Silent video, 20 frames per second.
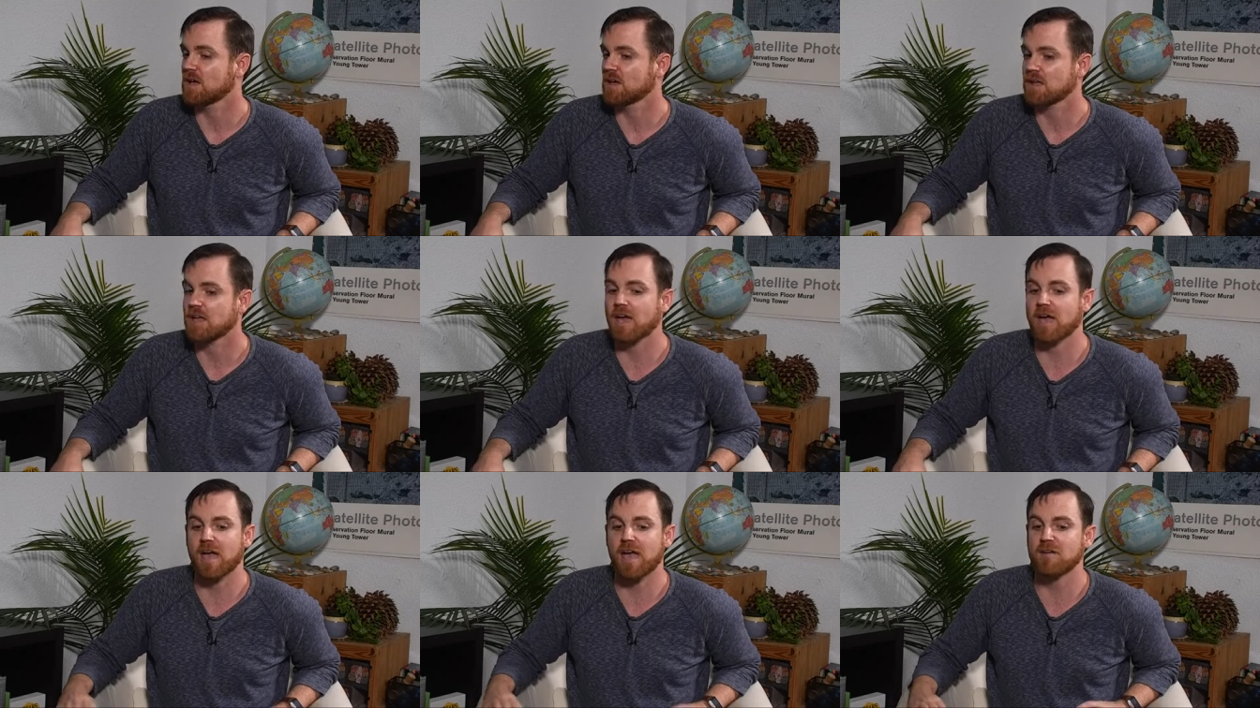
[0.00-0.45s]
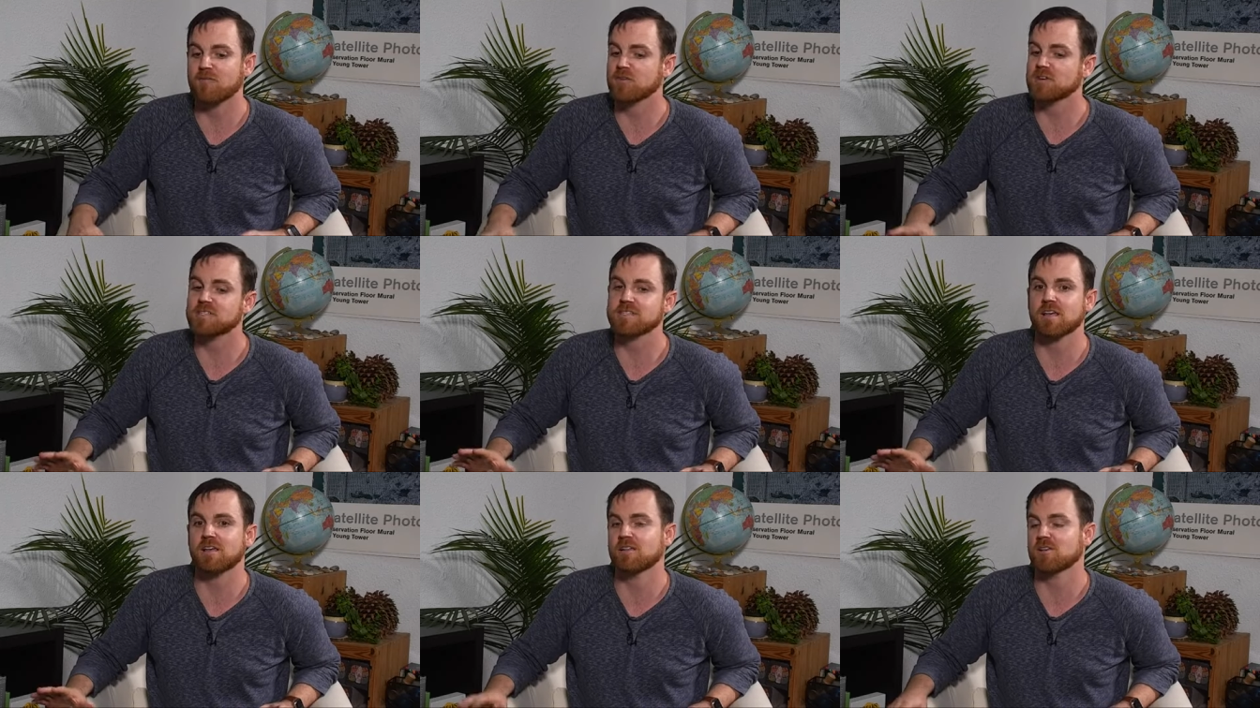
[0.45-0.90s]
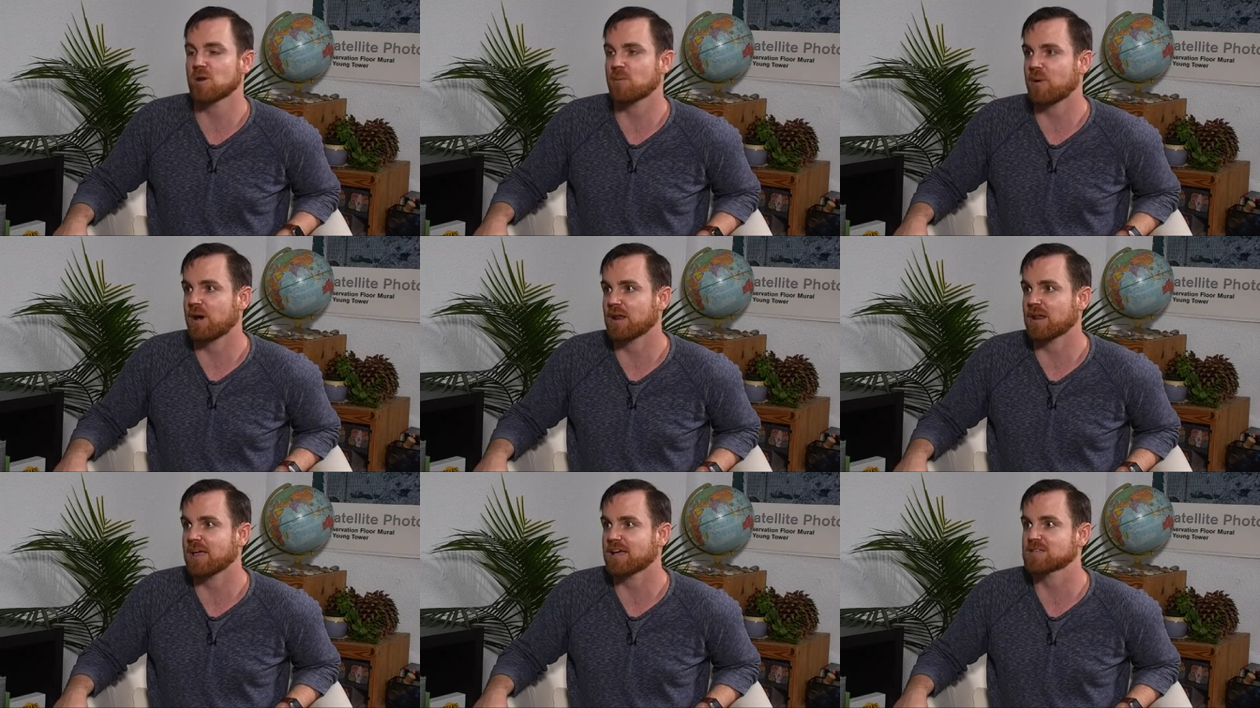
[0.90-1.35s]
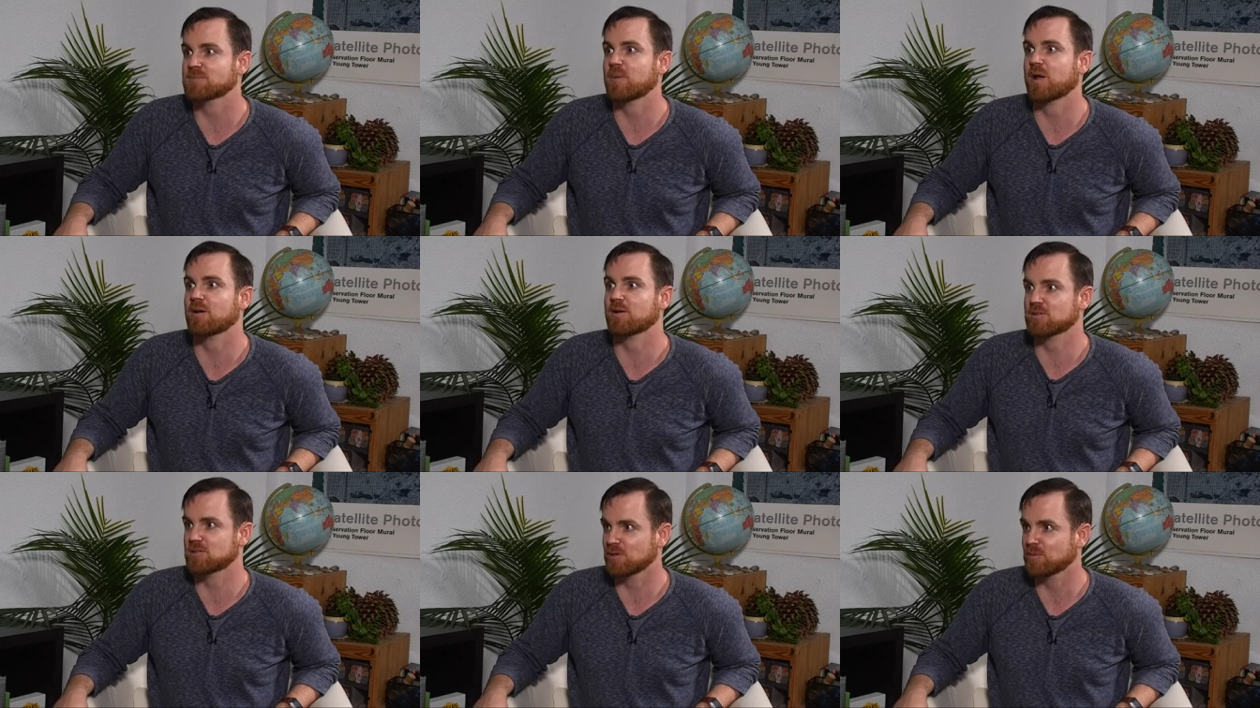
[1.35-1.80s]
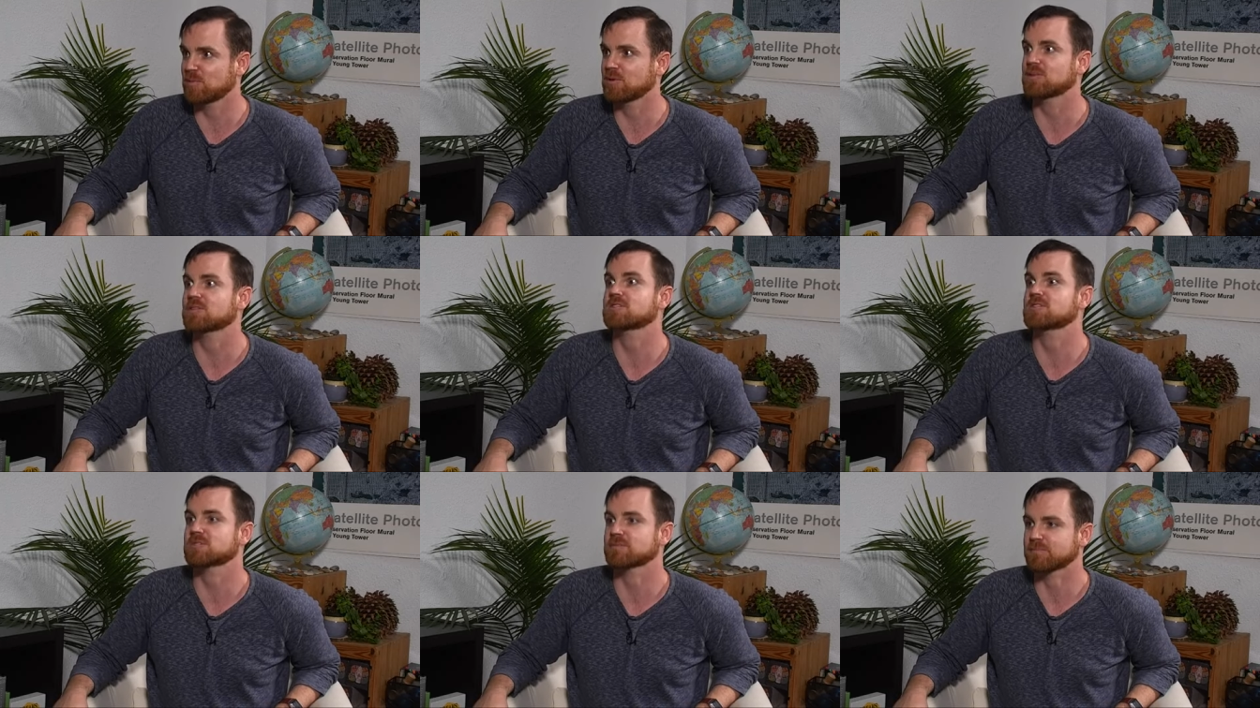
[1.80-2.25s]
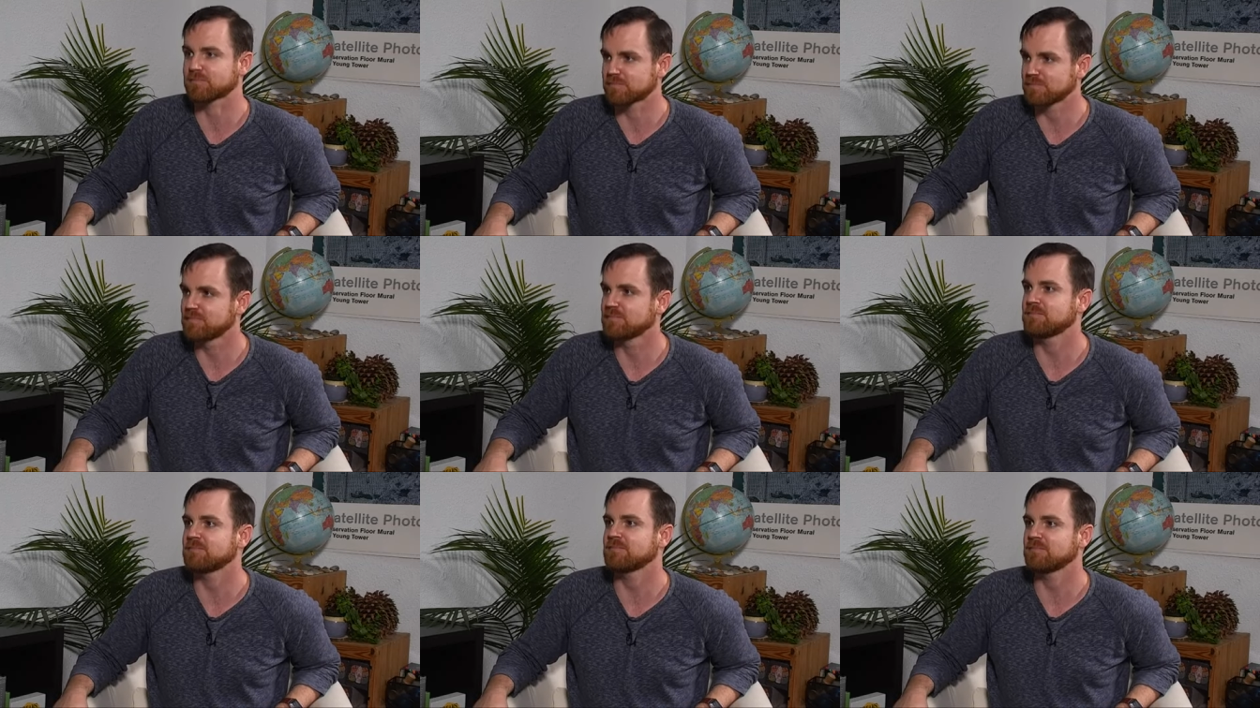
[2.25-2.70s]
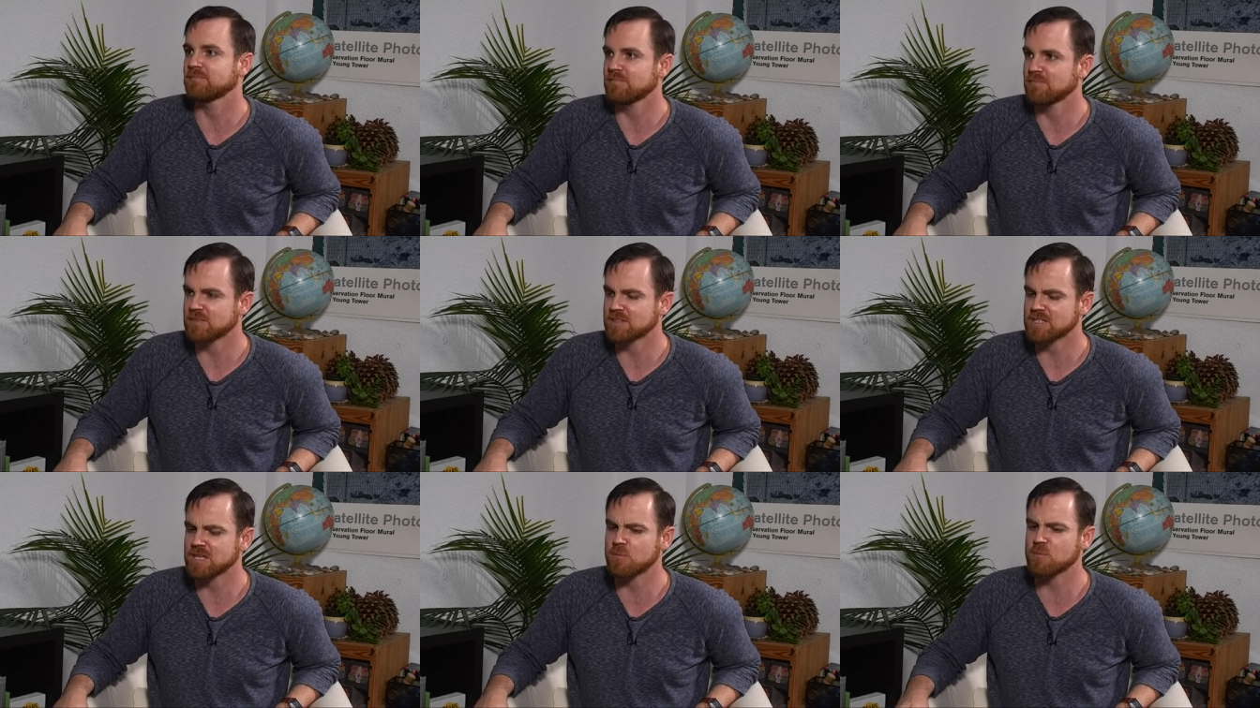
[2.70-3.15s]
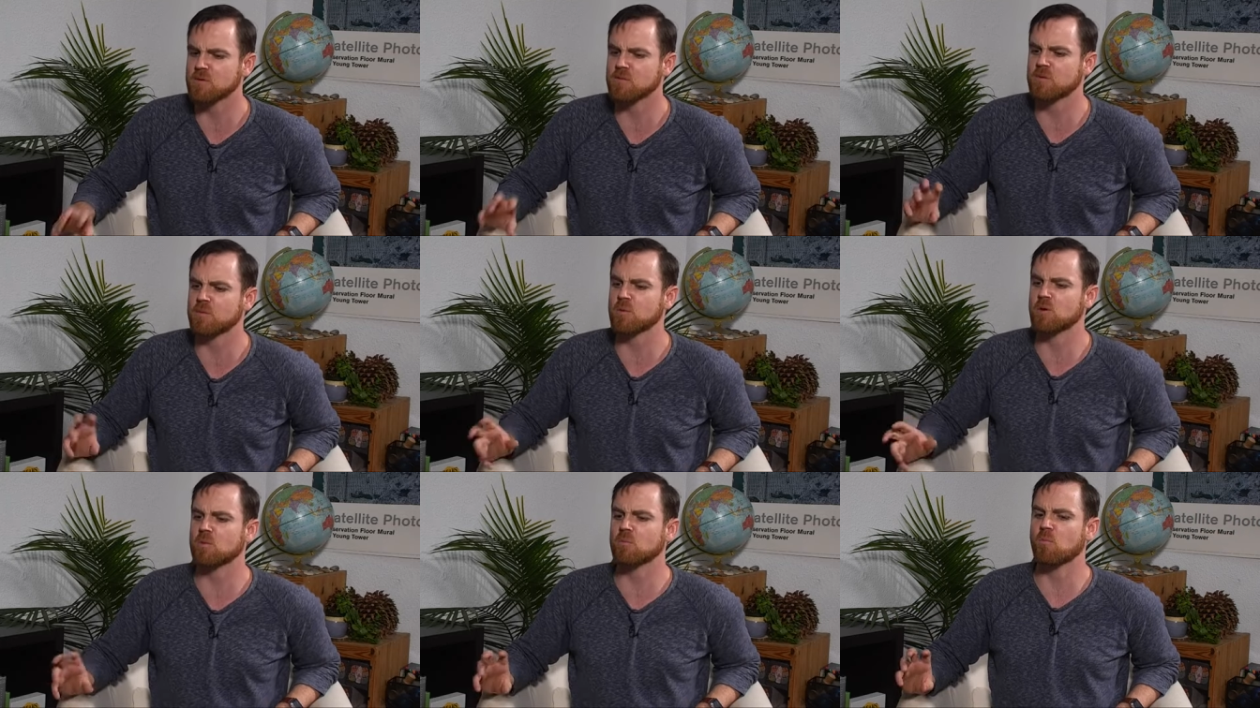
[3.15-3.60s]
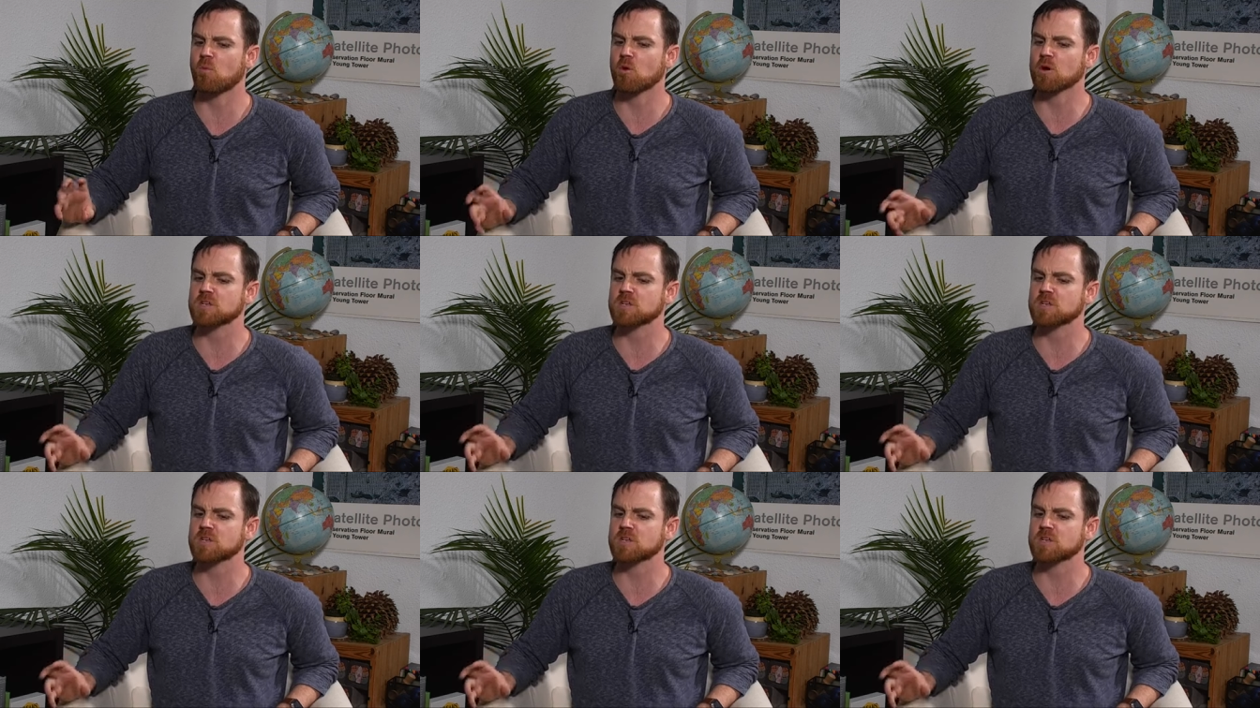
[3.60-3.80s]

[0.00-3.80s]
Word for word: Yeah, every cell yeah. in your body has, has microtubules. microtubules. Okay. Some of them are more